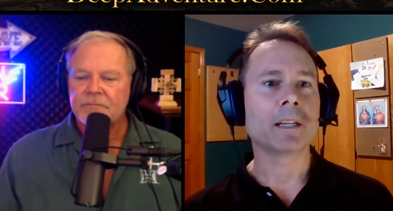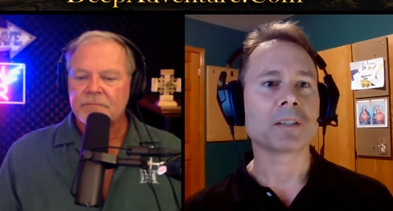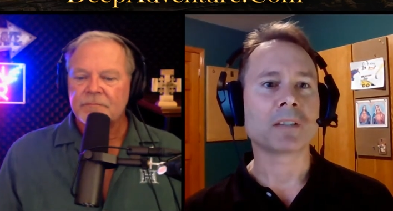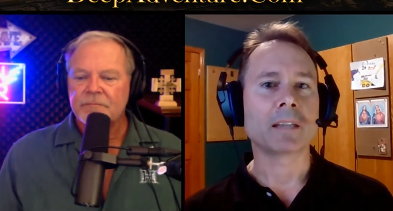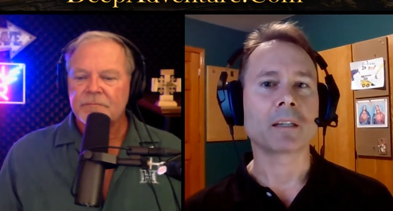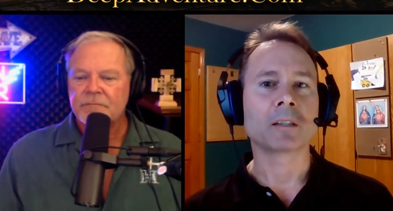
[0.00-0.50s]

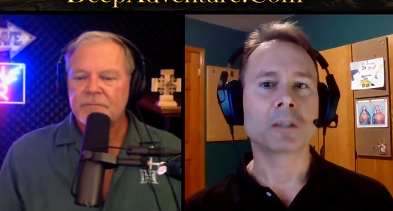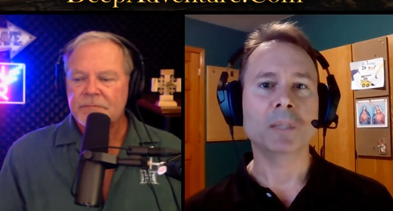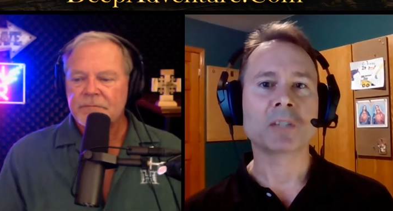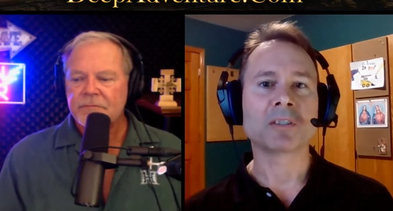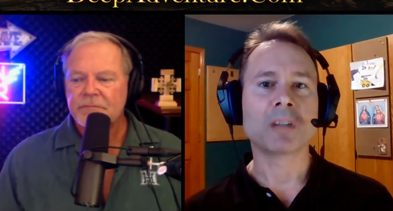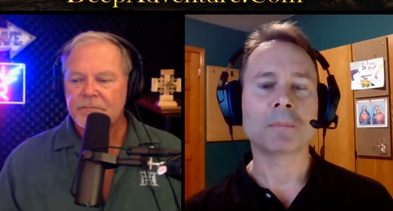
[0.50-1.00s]
Speaker 1: that there could be
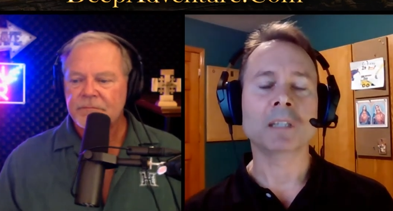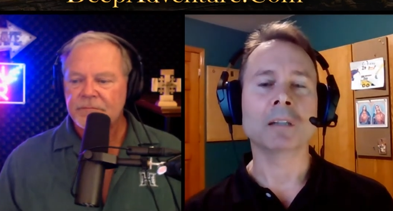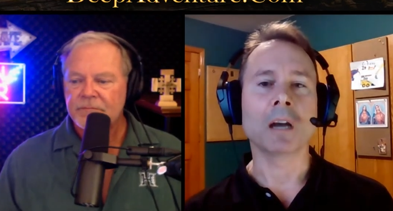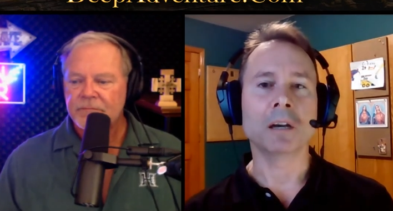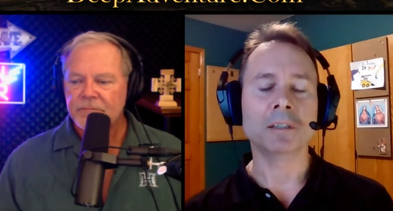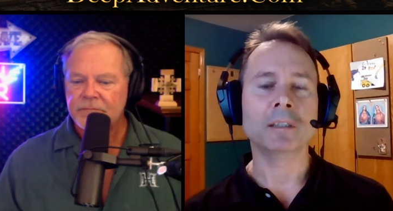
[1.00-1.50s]
something
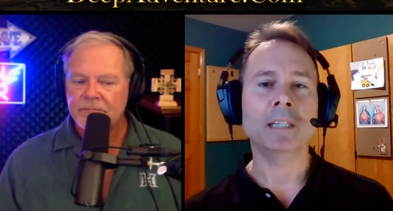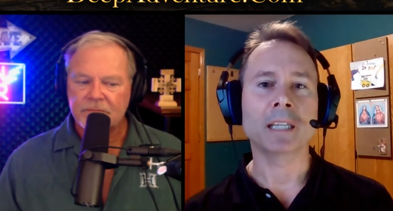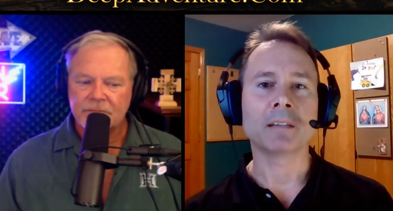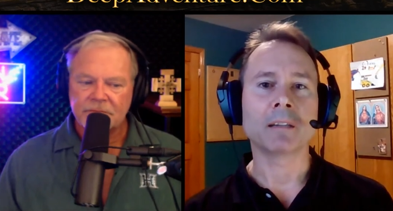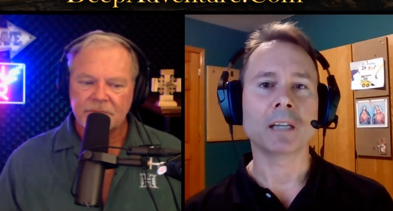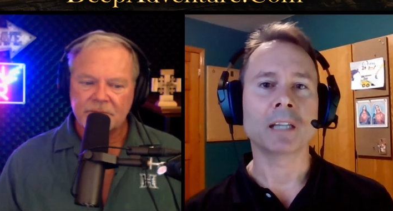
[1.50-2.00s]

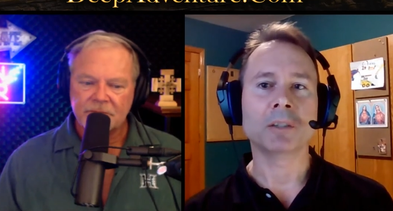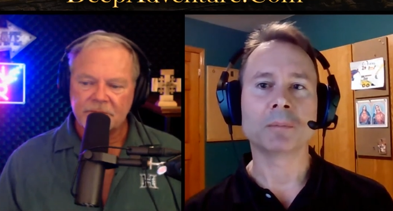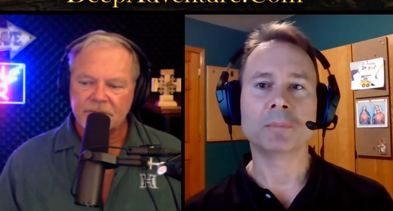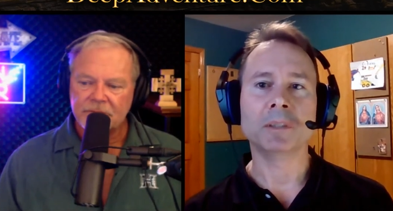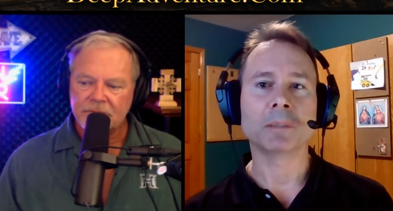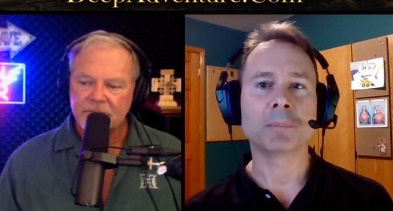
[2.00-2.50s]
underneath, and you're
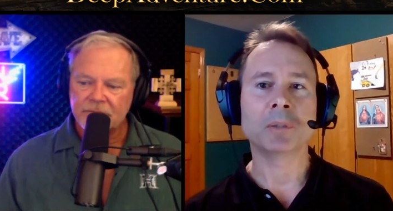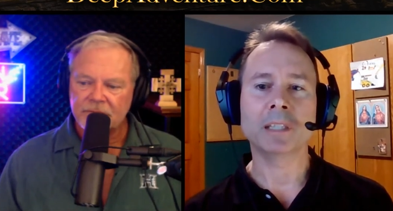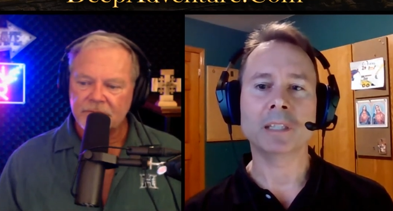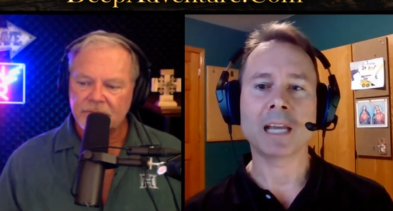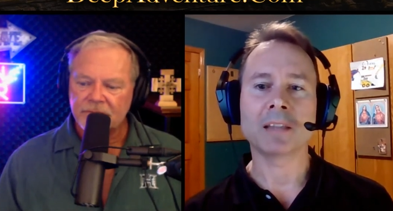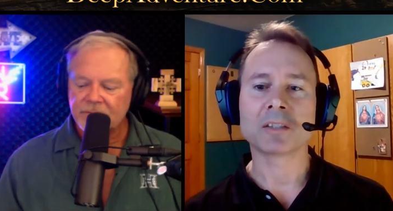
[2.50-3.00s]
you're
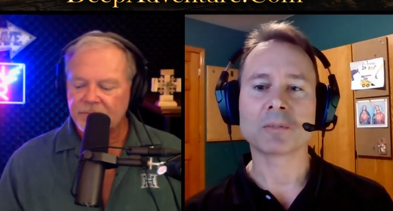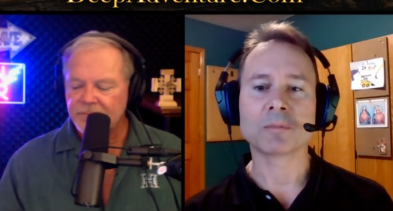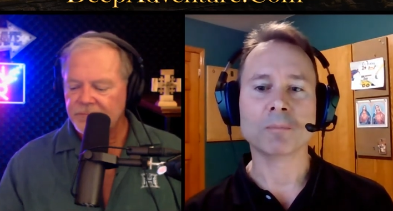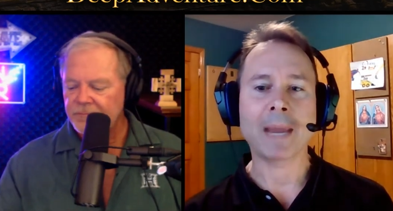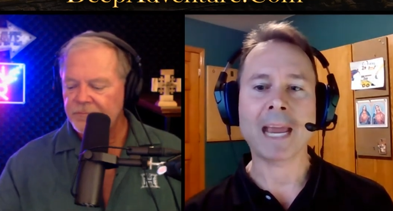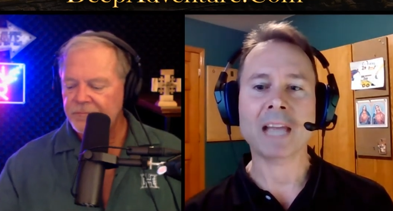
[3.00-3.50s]
putting on this
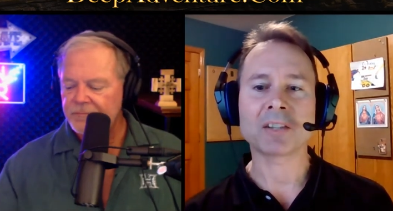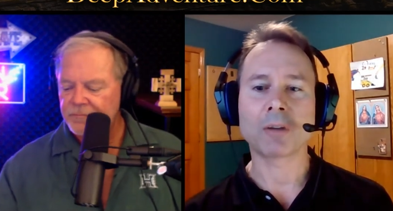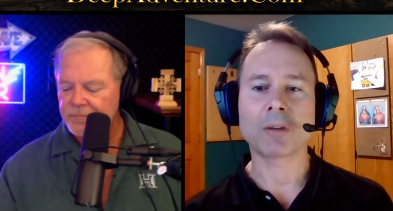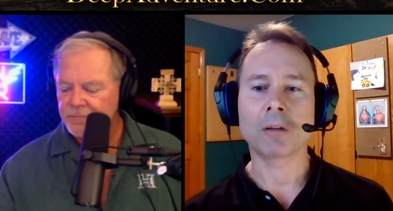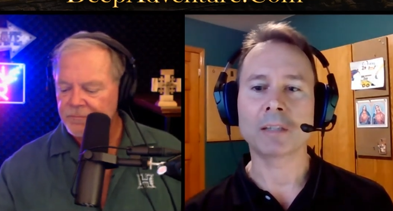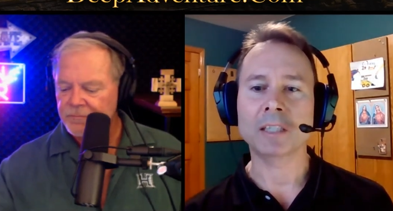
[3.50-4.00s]
mask
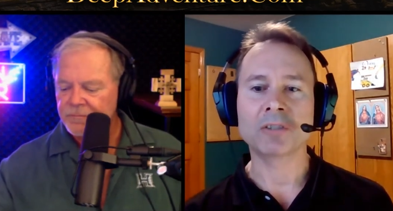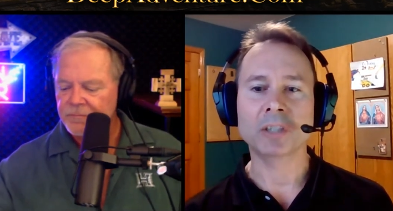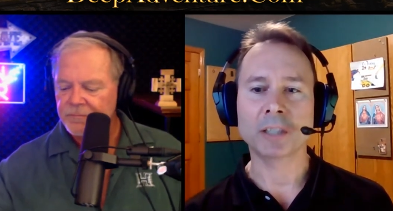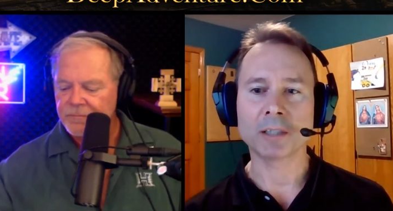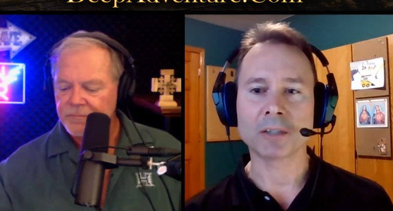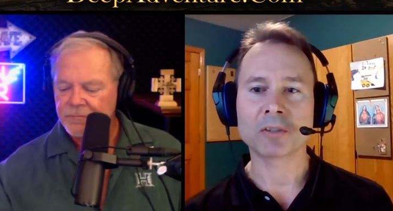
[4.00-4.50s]
all these
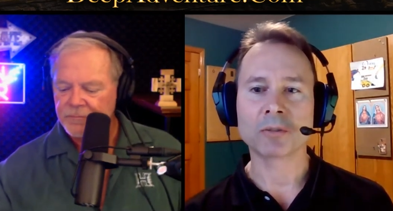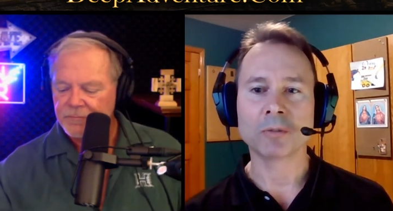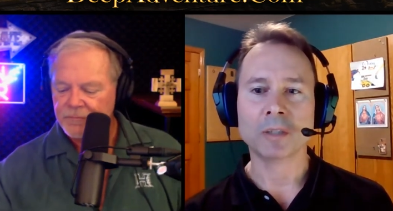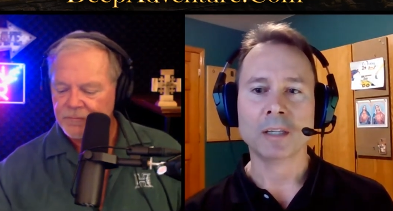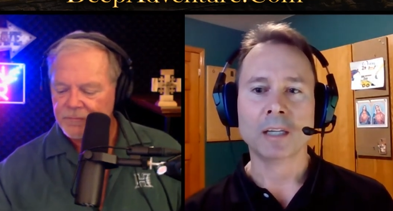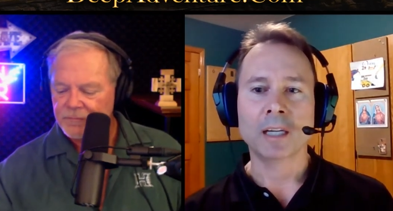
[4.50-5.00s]
years,
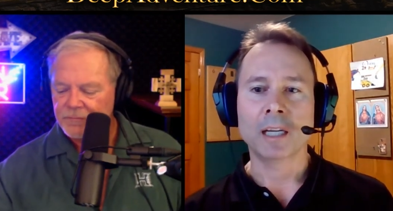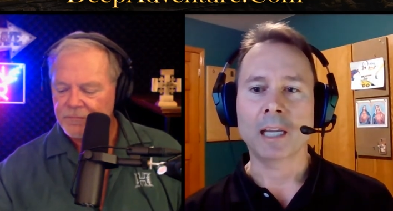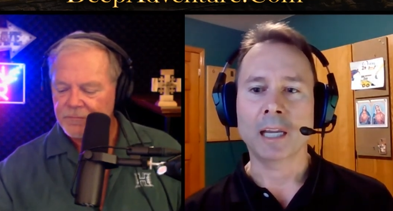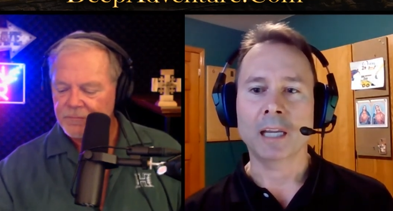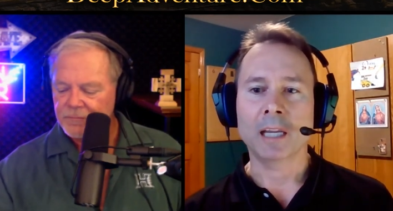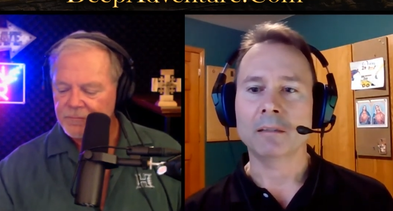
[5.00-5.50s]

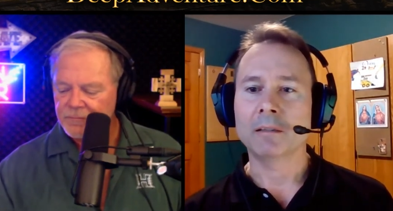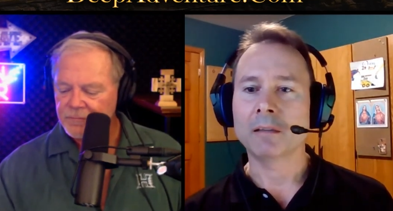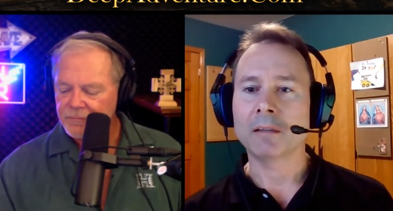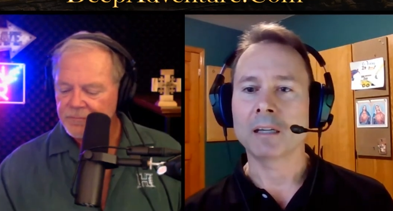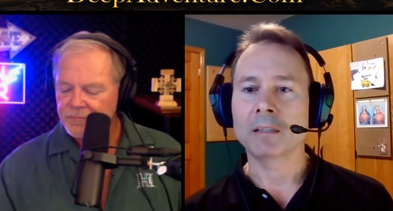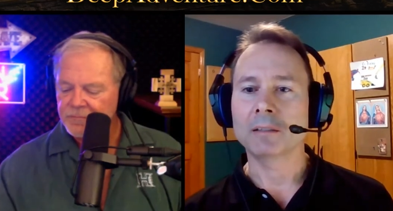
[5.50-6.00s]
and
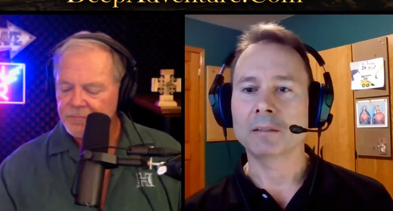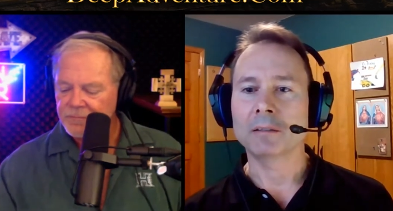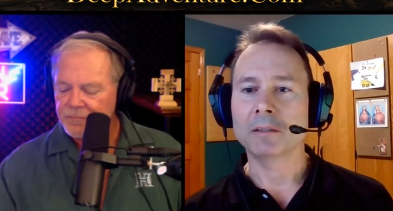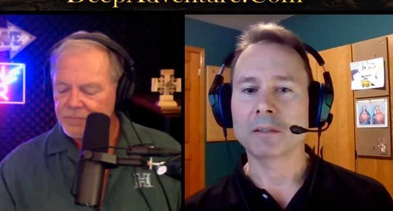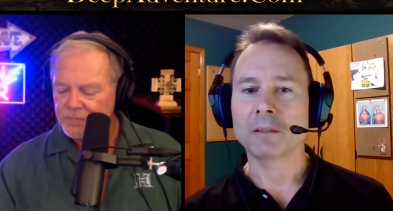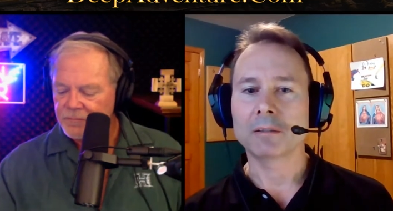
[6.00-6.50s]
uh,
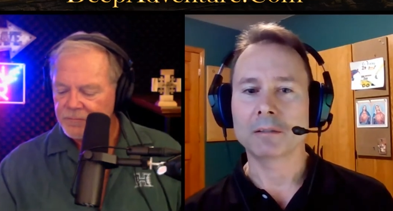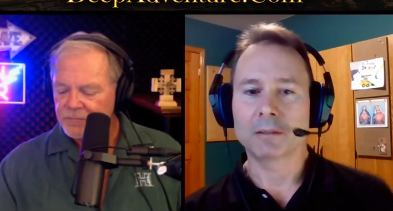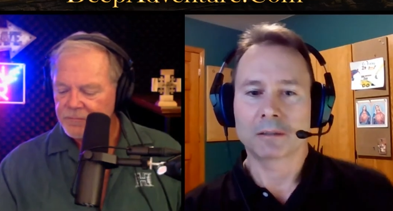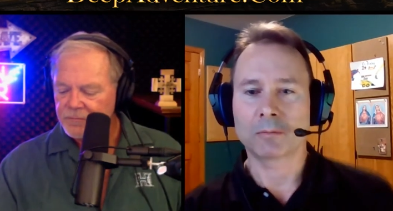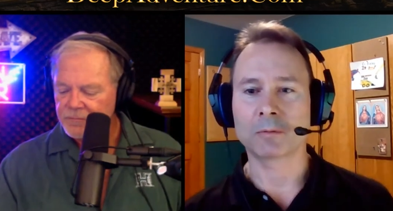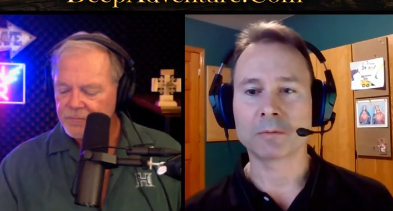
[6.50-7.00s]
you're
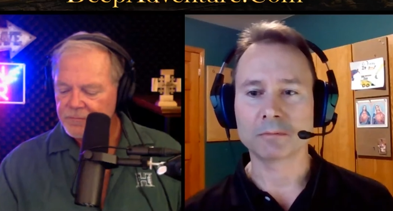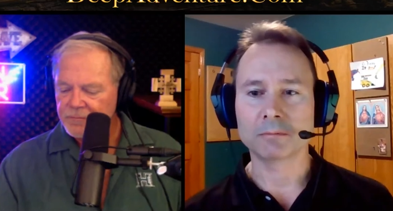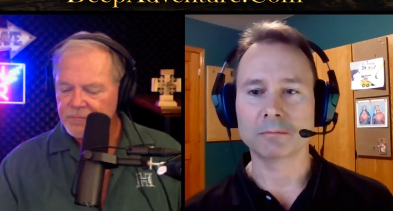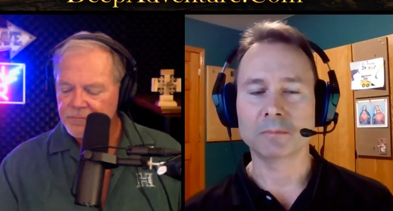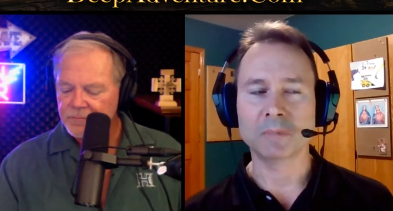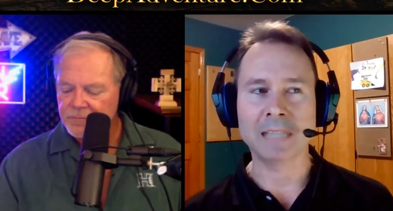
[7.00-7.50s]
you're
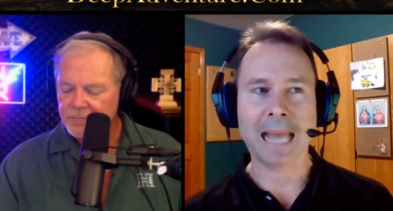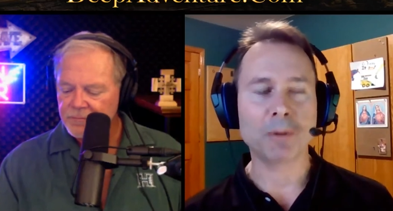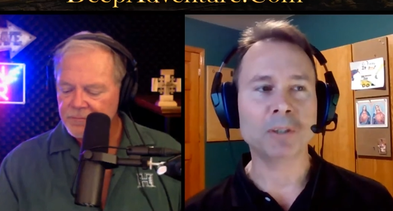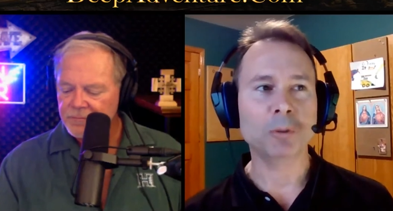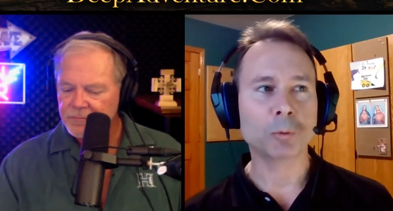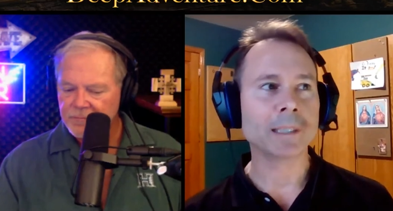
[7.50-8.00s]
now
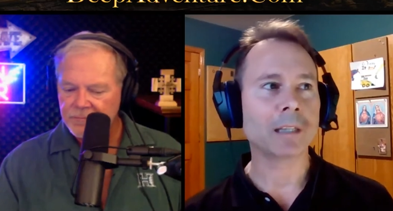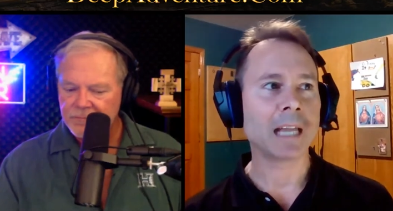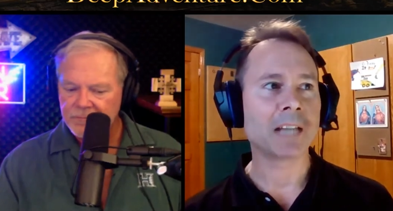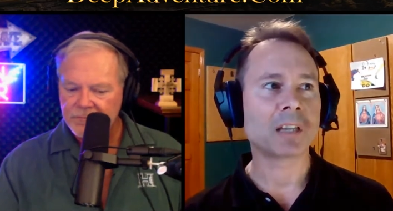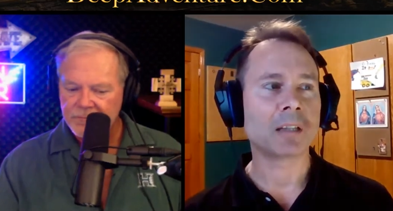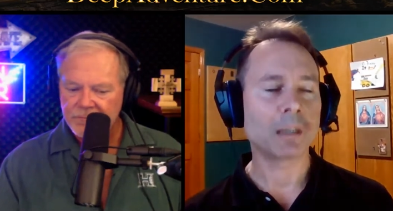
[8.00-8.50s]
you
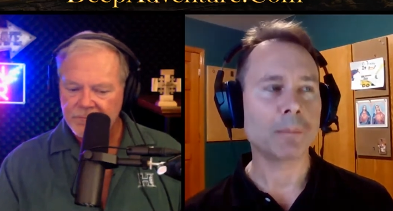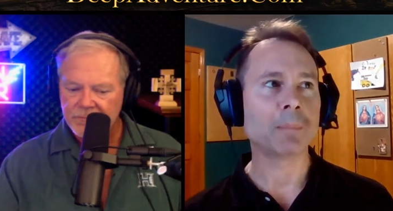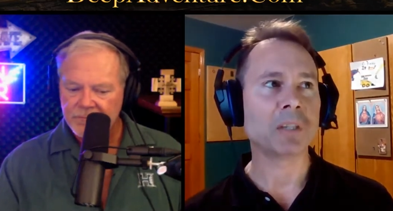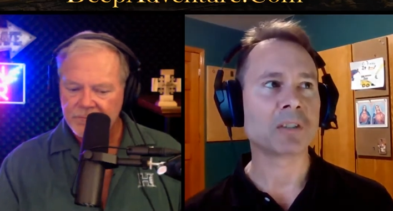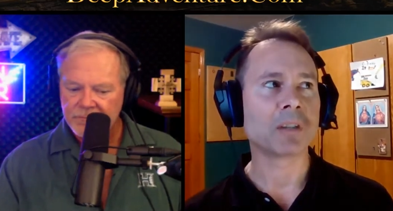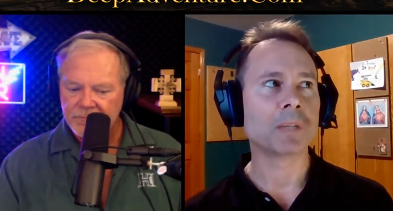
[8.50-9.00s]
realize that there might
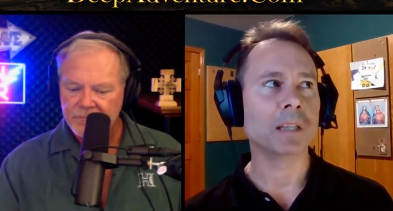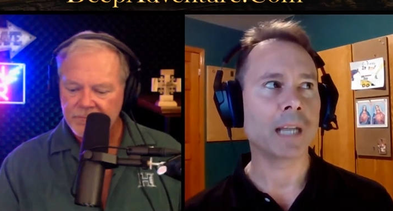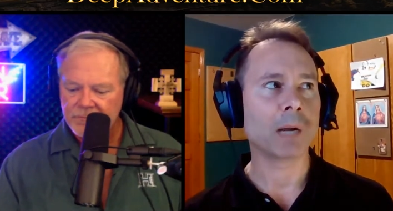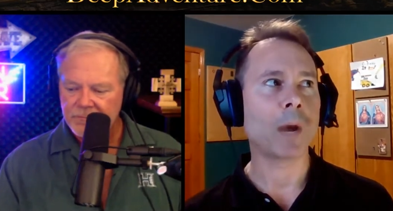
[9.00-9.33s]
be something there.